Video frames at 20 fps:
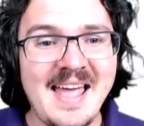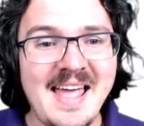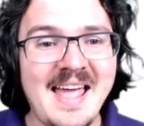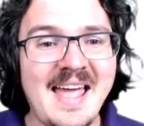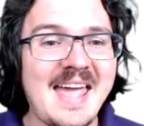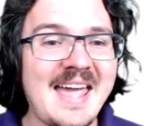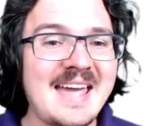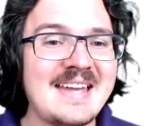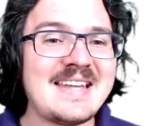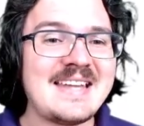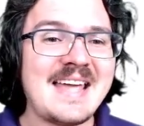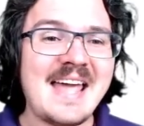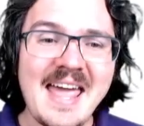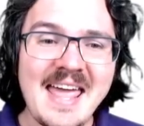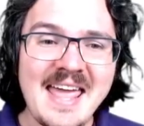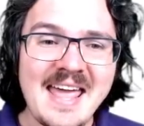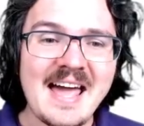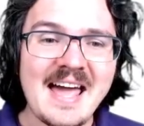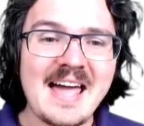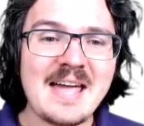And
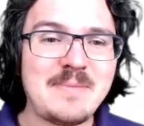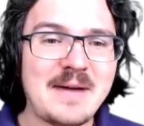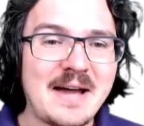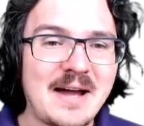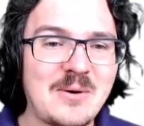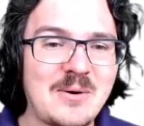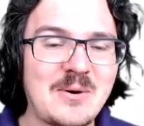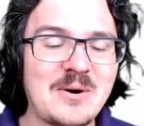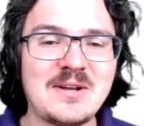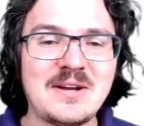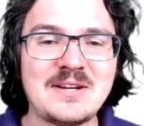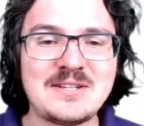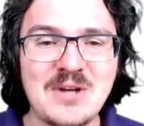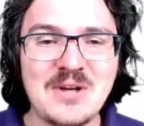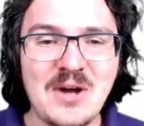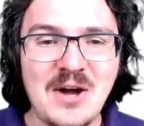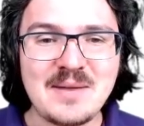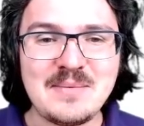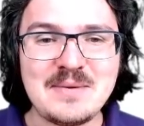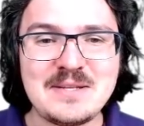AI-powered
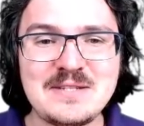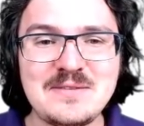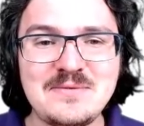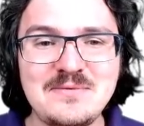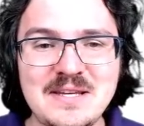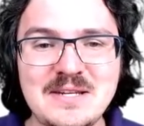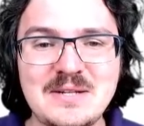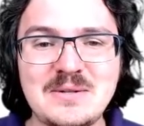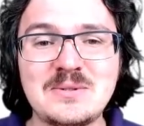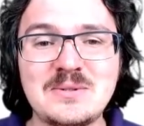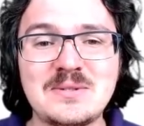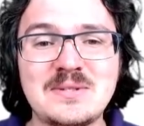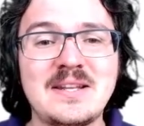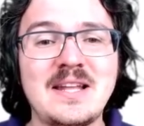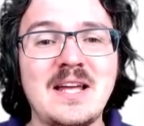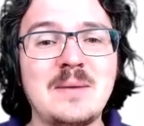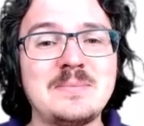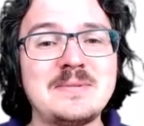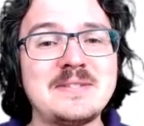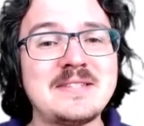autonomous vehicles could
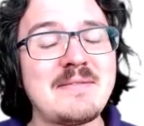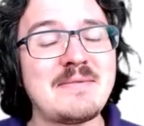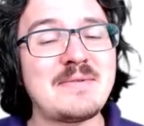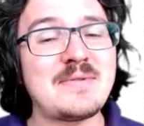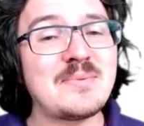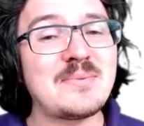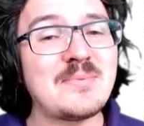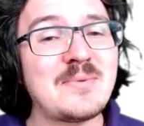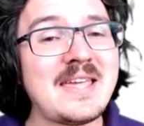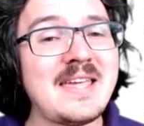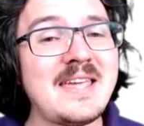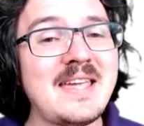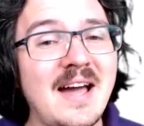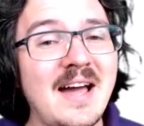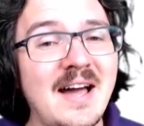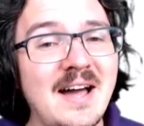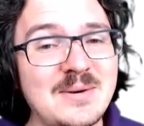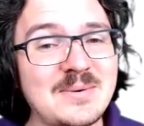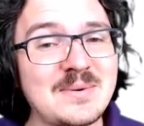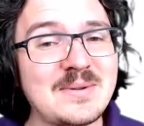help save
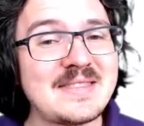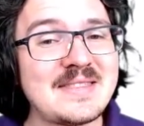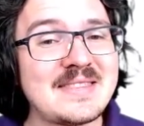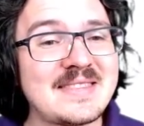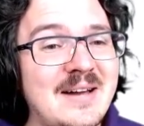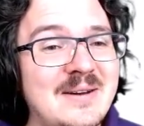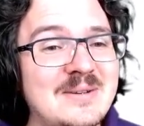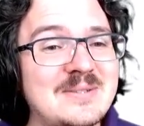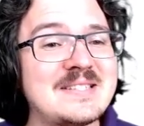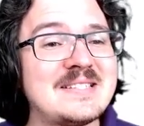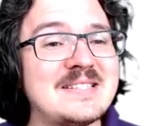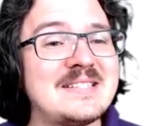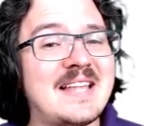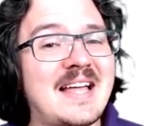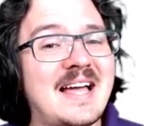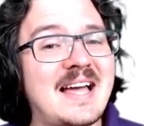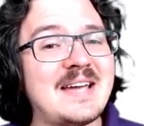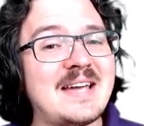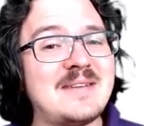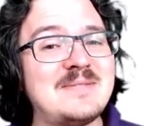300,000
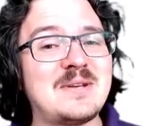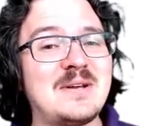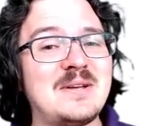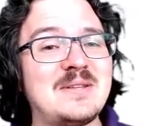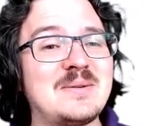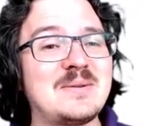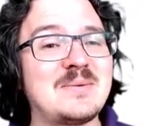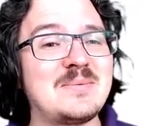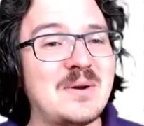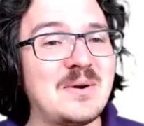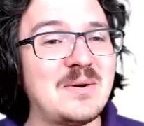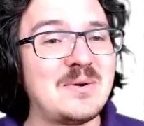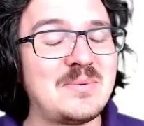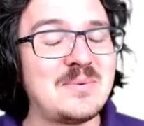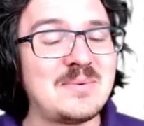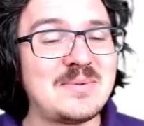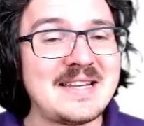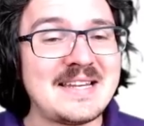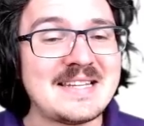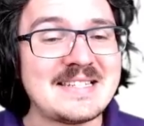lives on the road
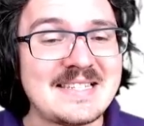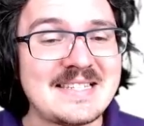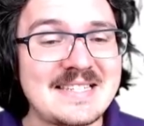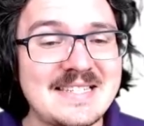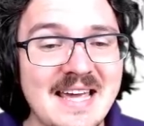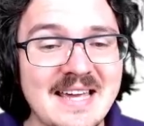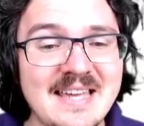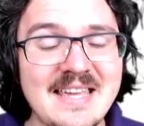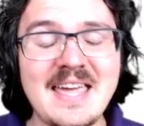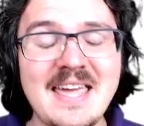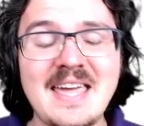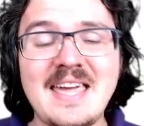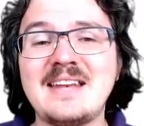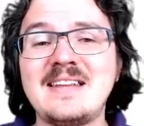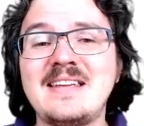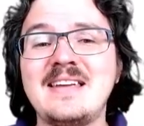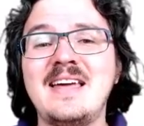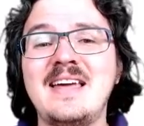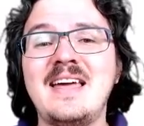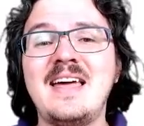within a decade.
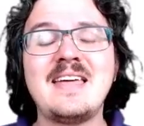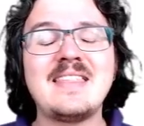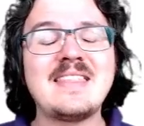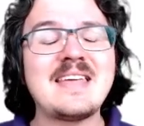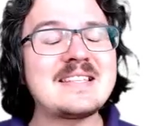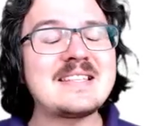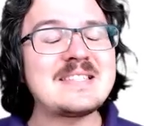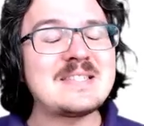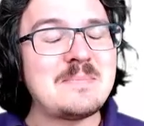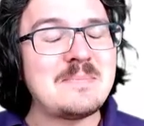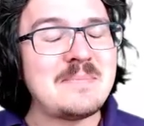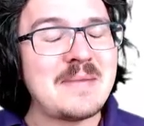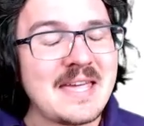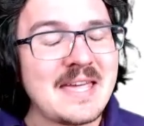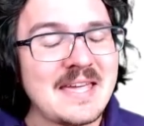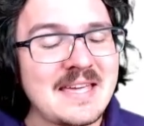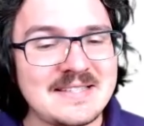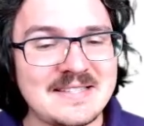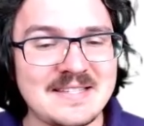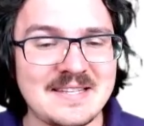That's
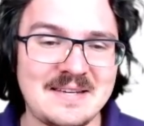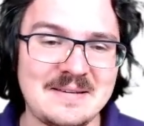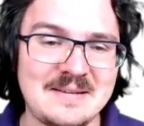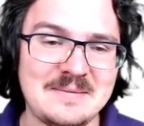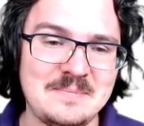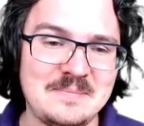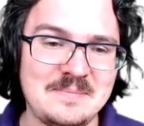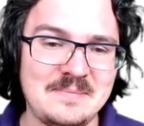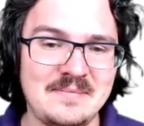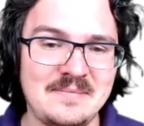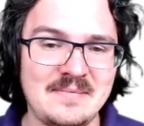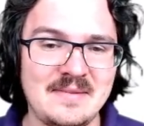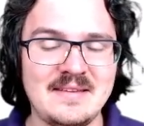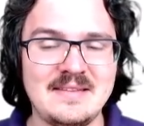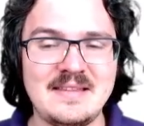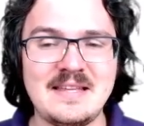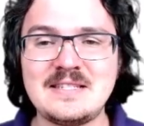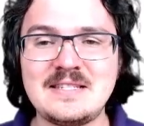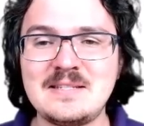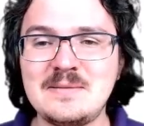amazing.
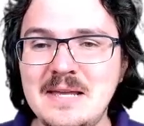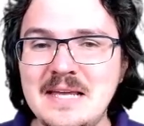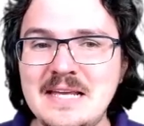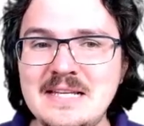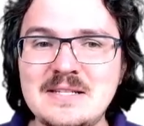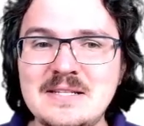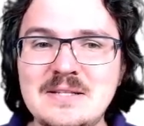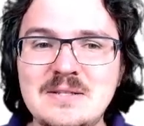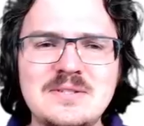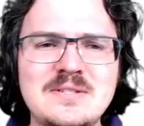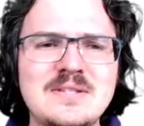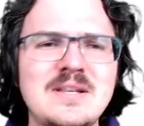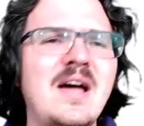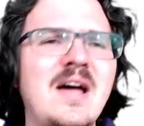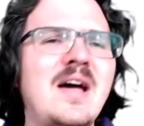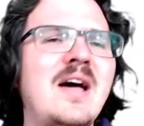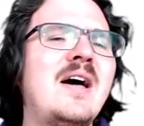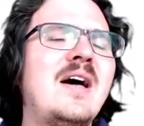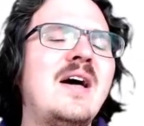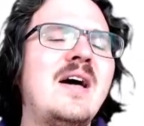That's amazing.
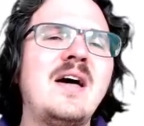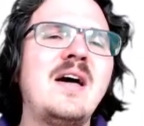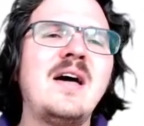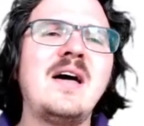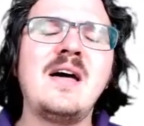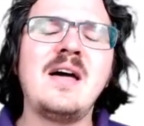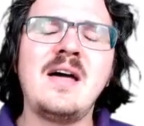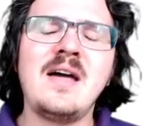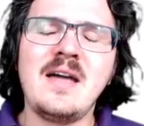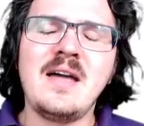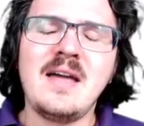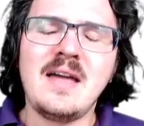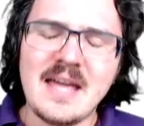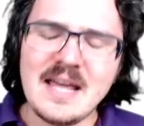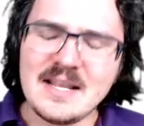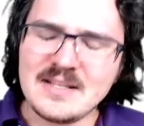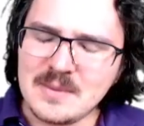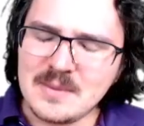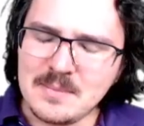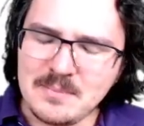
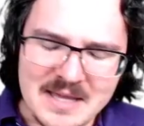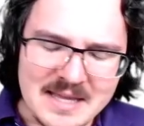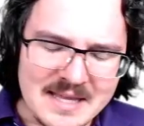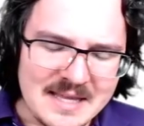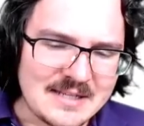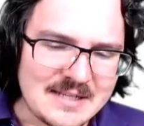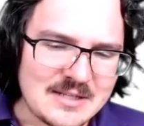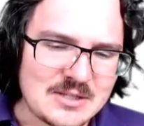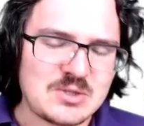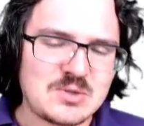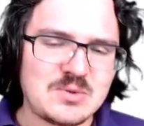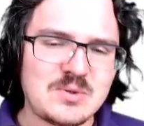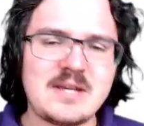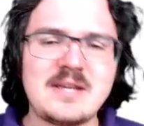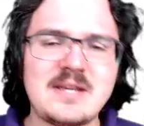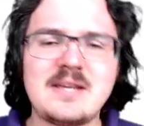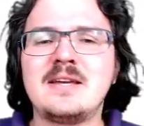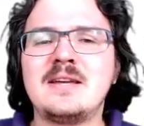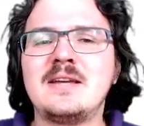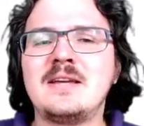It's a big
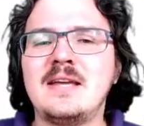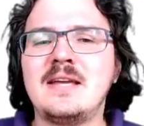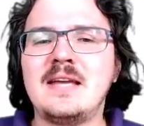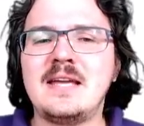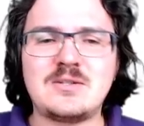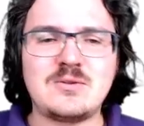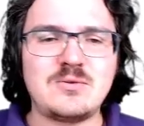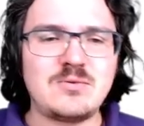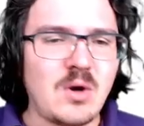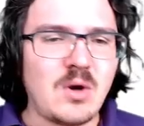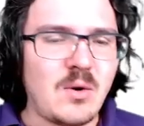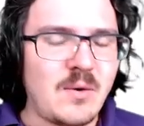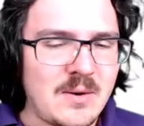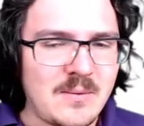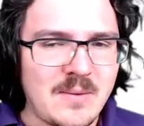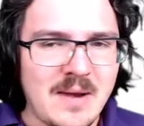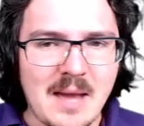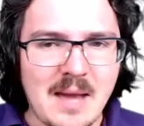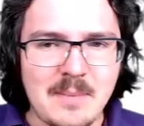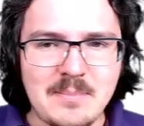industry. It's growing
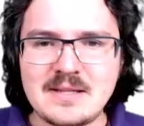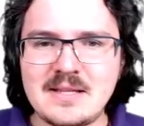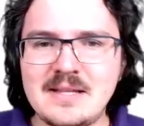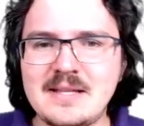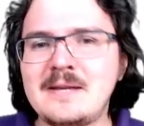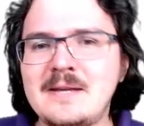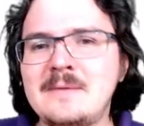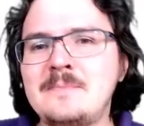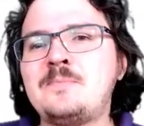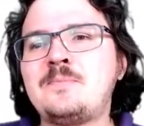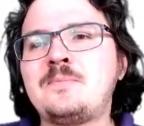rapidly.